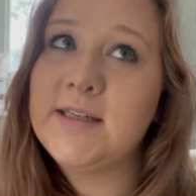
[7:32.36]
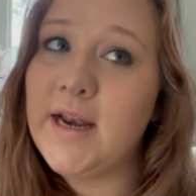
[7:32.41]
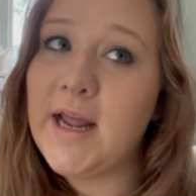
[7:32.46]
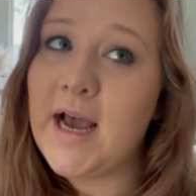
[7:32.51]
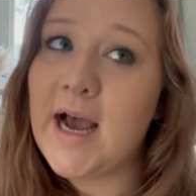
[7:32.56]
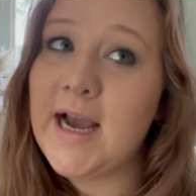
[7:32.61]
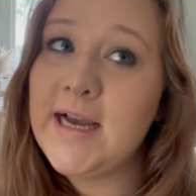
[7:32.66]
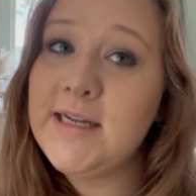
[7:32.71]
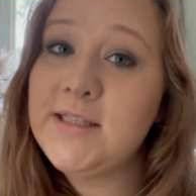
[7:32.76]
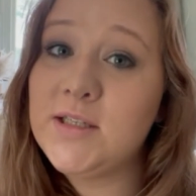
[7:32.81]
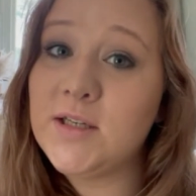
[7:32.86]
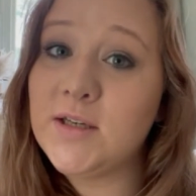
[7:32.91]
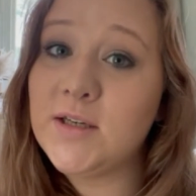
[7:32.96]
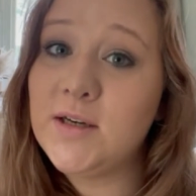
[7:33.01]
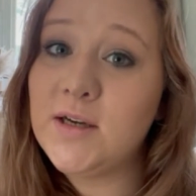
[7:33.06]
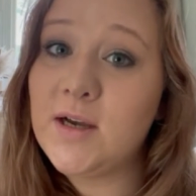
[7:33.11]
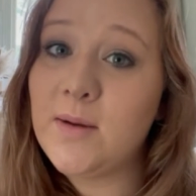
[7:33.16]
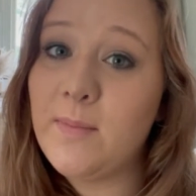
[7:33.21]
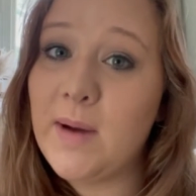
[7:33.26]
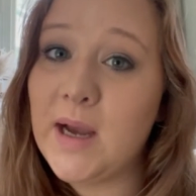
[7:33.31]
I
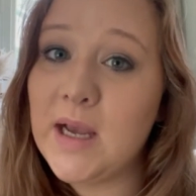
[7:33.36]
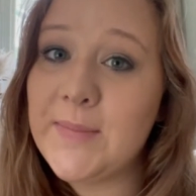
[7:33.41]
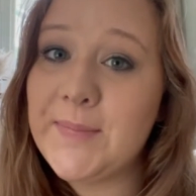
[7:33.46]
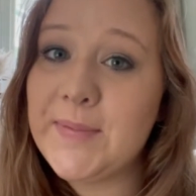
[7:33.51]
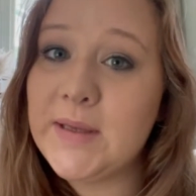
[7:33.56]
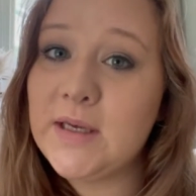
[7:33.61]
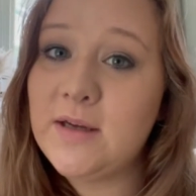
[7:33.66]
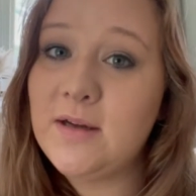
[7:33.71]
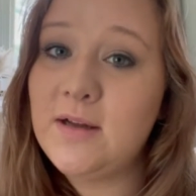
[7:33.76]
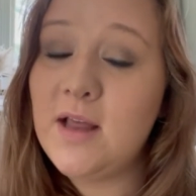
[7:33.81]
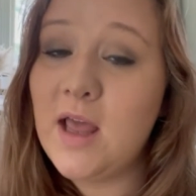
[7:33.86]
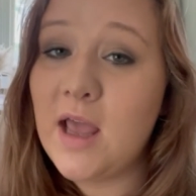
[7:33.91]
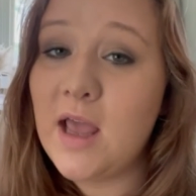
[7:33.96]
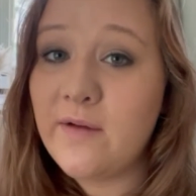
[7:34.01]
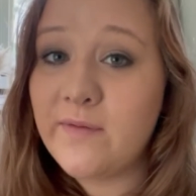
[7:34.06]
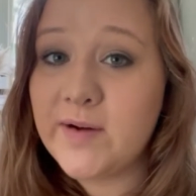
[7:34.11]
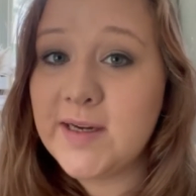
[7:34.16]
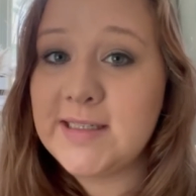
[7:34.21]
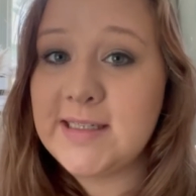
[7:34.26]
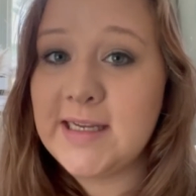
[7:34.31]
took my pill
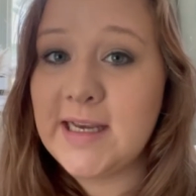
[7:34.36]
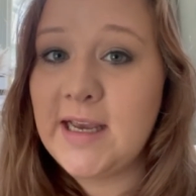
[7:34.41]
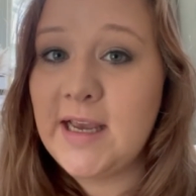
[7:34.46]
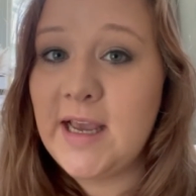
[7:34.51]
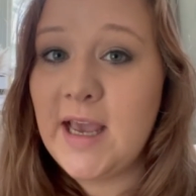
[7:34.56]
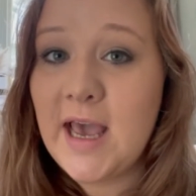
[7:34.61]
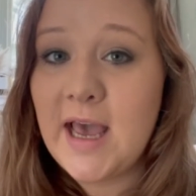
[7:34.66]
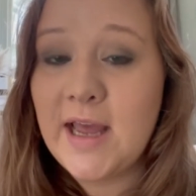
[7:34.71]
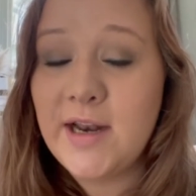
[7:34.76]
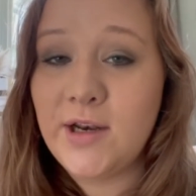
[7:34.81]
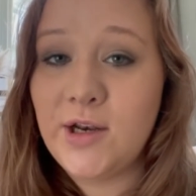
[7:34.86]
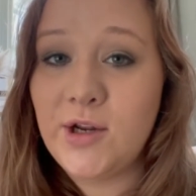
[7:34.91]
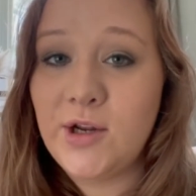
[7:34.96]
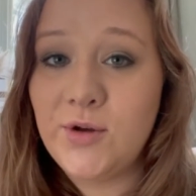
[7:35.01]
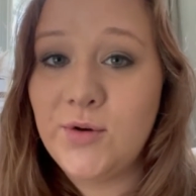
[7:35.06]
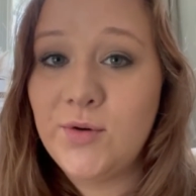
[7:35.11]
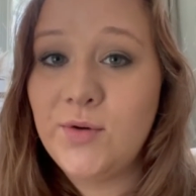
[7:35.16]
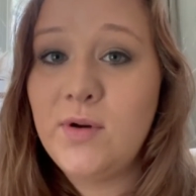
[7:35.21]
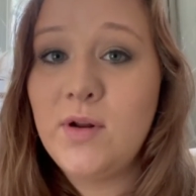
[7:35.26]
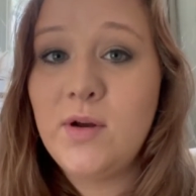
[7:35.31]
every day at
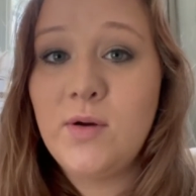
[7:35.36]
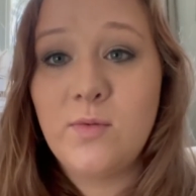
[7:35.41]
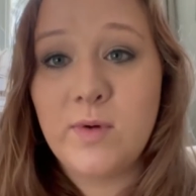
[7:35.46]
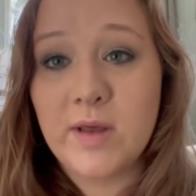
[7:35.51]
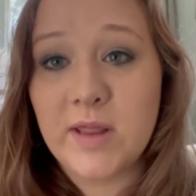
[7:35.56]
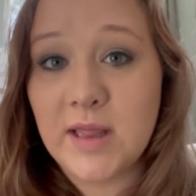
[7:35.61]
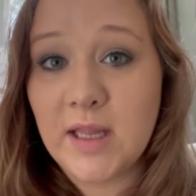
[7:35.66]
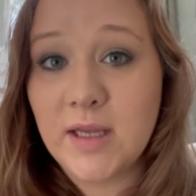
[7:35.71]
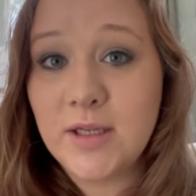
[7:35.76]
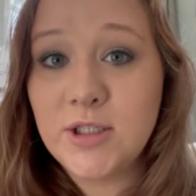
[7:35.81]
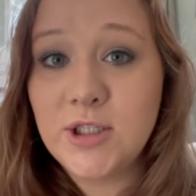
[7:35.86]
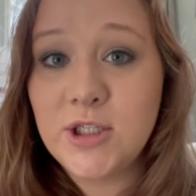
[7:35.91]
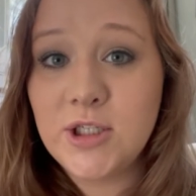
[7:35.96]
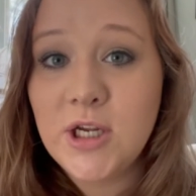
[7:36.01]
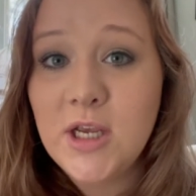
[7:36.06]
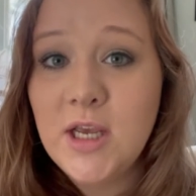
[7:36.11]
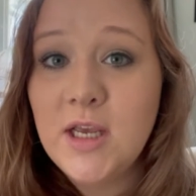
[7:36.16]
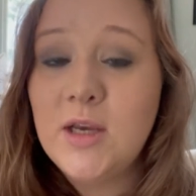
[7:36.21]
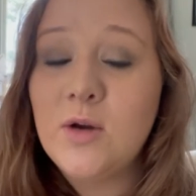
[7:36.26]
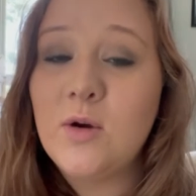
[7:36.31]
noon with lunch,
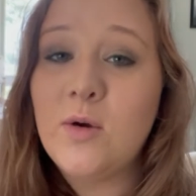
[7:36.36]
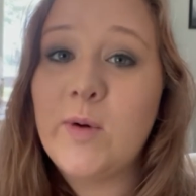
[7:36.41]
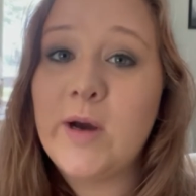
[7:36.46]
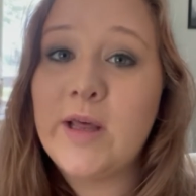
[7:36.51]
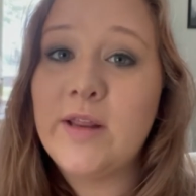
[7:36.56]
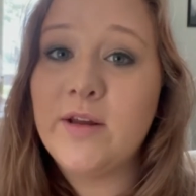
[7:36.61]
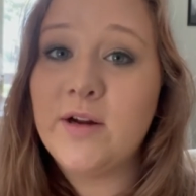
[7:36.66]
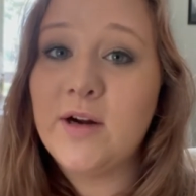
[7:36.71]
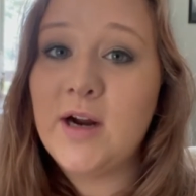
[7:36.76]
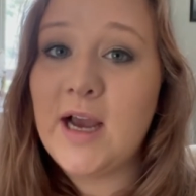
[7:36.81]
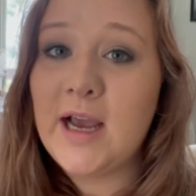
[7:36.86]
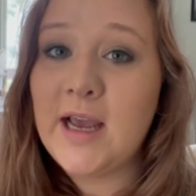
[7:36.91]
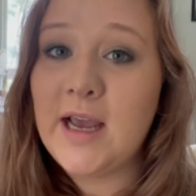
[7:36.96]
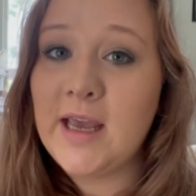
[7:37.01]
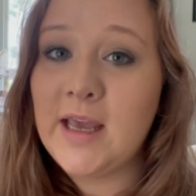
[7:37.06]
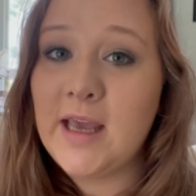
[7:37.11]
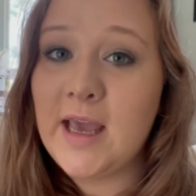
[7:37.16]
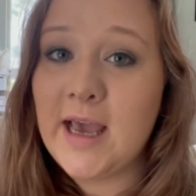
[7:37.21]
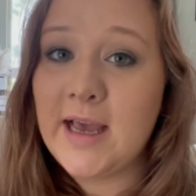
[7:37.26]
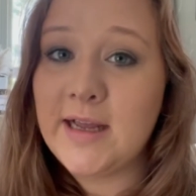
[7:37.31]
whether
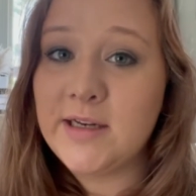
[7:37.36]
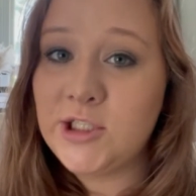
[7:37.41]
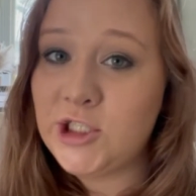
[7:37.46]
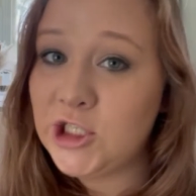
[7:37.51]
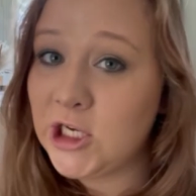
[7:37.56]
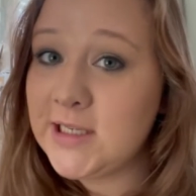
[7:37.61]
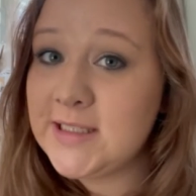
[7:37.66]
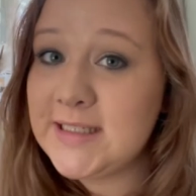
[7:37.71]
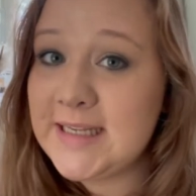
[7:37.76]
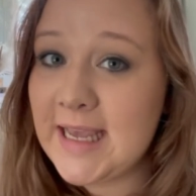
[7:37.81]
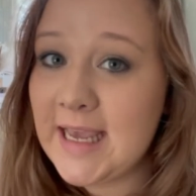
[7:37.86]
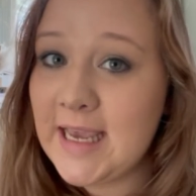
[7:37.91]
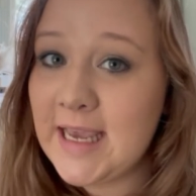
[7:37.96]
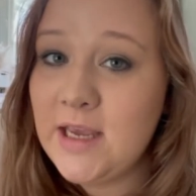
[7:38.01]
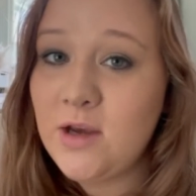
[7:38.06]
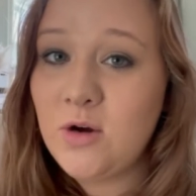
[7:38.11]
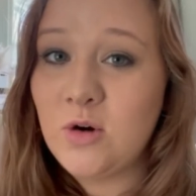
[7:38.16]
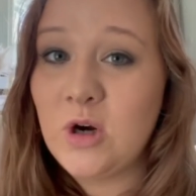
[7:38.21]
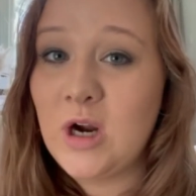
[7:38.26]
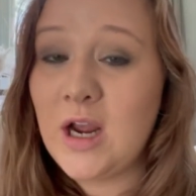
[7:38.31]
I had just
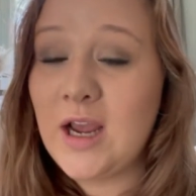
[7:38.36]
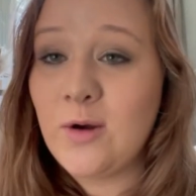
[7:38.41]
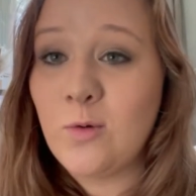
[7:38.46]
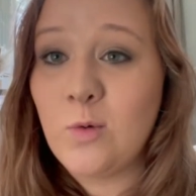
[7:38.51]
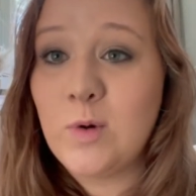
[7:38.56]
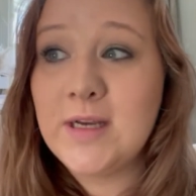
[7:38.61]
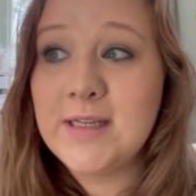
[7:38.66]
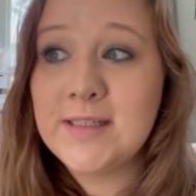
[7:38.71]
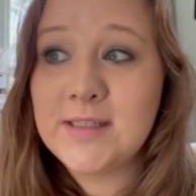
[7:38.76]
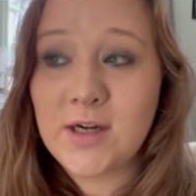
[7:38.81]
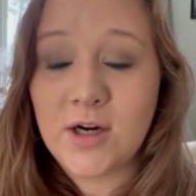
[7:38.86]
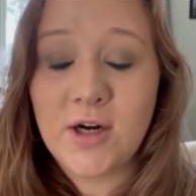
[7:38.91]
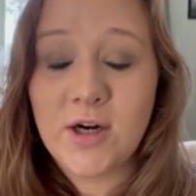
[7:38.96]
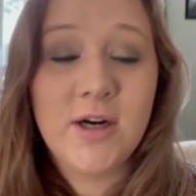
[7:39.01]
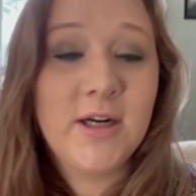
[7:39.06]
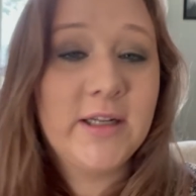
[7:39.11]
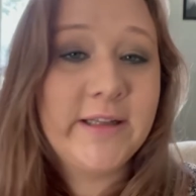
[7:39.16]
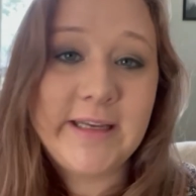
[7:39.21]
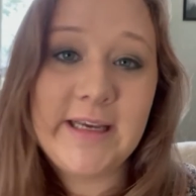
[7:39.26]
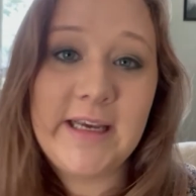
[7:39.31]
ate or I was
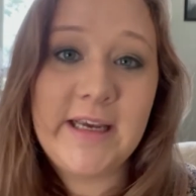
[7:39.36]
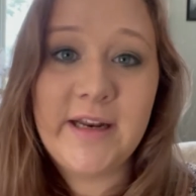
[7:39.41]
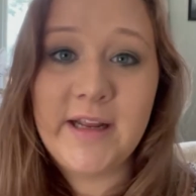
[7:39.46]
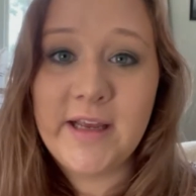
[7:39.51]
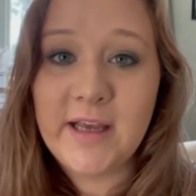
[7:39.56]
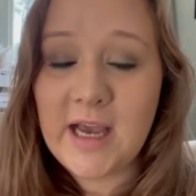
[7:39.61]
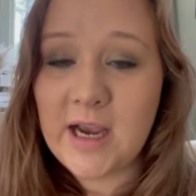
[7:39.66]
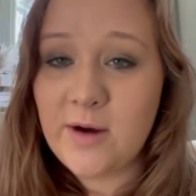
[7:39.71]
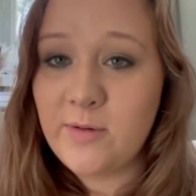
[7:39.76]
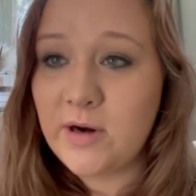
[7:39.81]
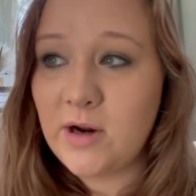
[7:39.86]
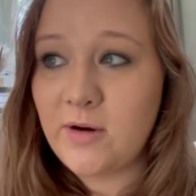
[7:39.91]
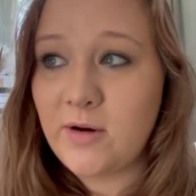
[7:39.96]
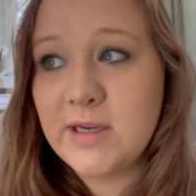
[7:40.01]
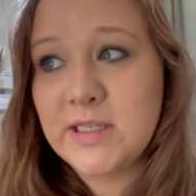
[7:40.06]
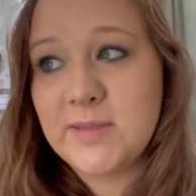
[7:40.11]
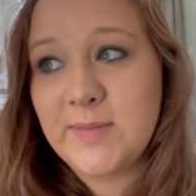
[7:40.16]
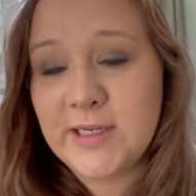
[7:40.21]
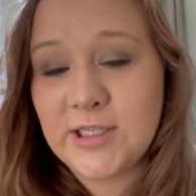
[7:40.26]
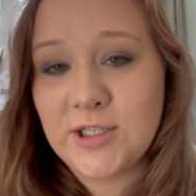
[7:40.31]
currently eating. I would
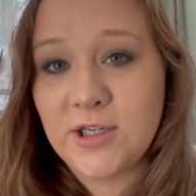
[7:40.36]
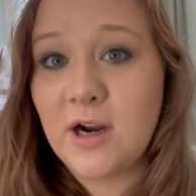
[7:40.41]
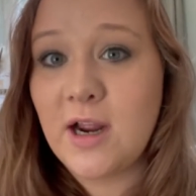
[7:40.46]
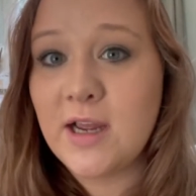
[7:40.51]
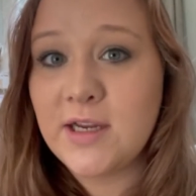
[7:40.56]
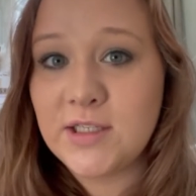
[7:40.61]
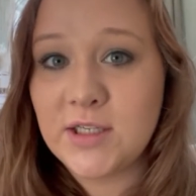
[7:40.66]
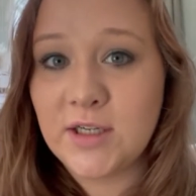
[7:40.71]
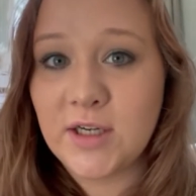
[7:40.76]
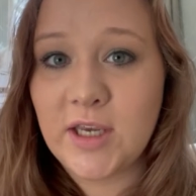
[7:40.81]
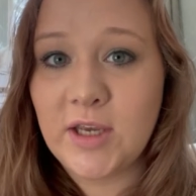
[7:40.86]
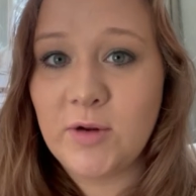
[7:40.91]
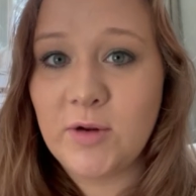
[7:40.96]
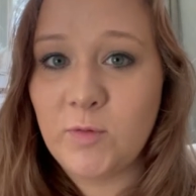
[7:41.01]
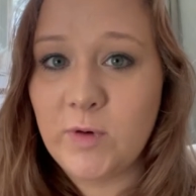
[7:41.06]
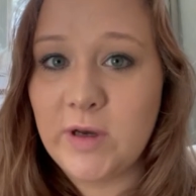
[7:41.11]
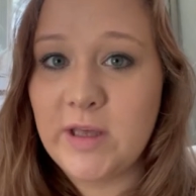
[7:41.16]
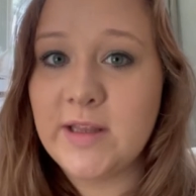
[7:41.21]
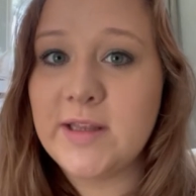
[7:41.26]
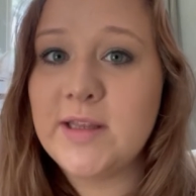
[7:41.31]
always make sure I took it
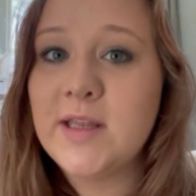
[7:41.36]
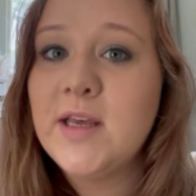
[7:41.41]
with